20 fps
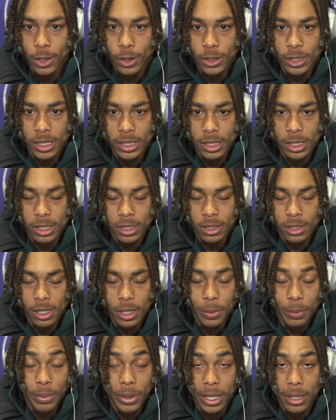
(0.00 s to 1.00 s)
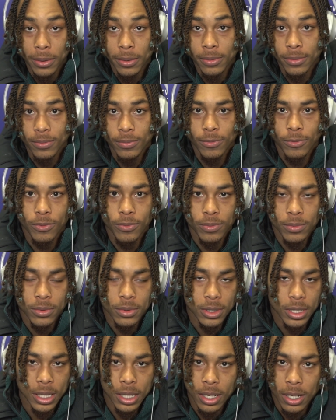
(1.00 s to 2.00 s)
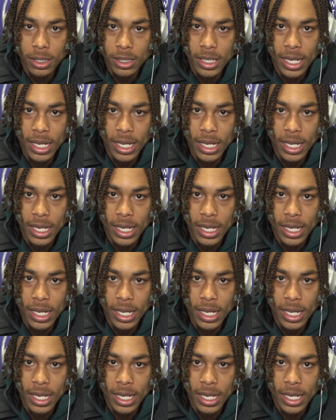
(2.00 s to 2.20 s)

Just competing to